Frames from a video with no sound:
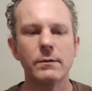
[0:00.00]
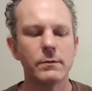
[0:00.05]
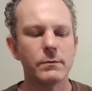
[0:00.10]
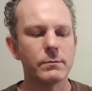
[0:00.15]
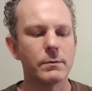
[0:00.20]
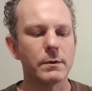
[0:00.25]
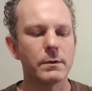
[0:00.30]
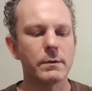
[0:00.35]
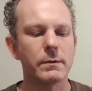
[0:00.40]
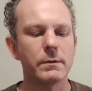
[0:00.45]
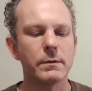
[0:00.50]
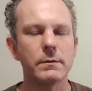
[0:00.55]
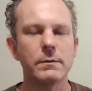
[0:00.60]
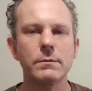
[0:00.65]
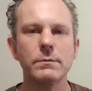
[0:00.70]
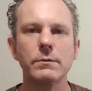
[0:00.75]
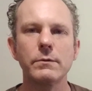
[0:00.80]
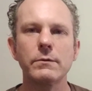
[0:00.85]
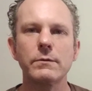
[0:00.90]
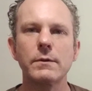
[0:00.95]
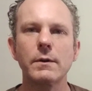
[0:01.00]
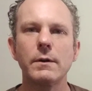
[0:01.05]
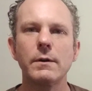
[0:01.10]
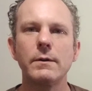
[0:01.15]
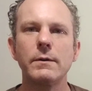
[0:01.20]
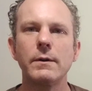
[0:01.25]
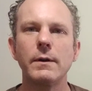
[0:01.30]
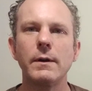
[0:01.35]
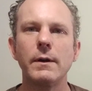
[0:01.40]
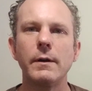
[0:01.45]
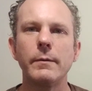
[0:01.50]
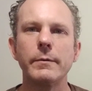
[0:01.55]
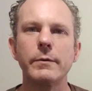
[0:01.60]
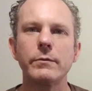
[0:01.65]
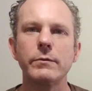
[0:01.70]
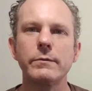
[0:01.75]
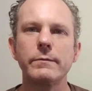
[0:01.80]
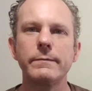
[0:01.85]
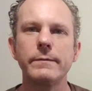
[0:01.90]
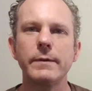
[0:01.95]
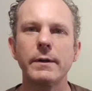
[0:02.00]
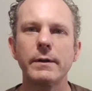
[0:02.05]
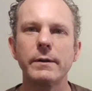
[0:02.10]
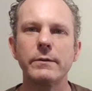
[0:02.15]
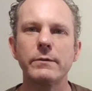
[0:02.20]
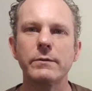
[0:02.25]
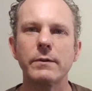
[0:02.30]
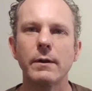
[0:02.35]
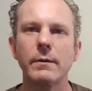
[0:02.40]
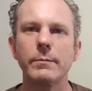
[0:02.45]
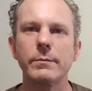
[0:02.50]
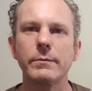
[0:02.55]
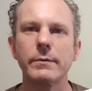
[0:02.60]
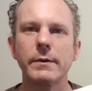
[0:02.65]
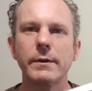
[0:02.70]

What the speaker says: That's where the tools go. It was very sharp